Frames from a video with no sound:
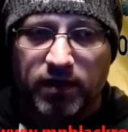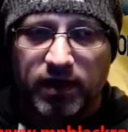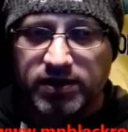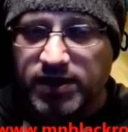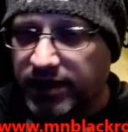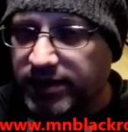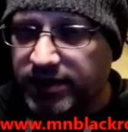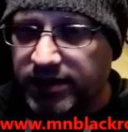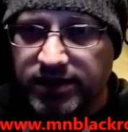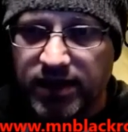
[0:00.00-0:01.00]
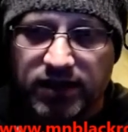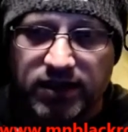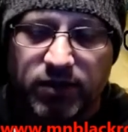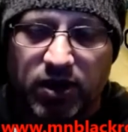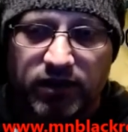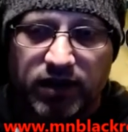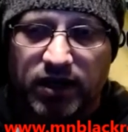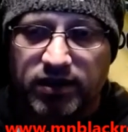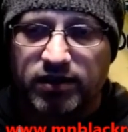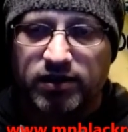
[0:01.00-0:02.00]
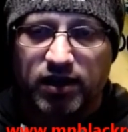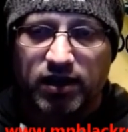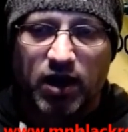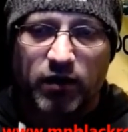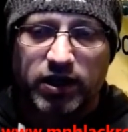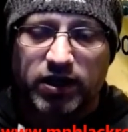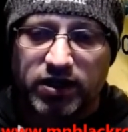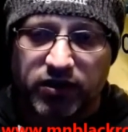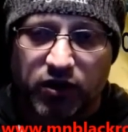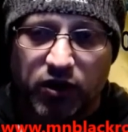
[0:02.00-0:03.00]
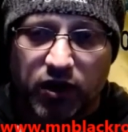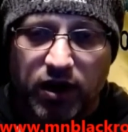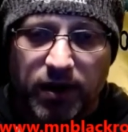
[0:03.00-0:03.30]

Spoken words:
I think Texas has talked about not allowing it either.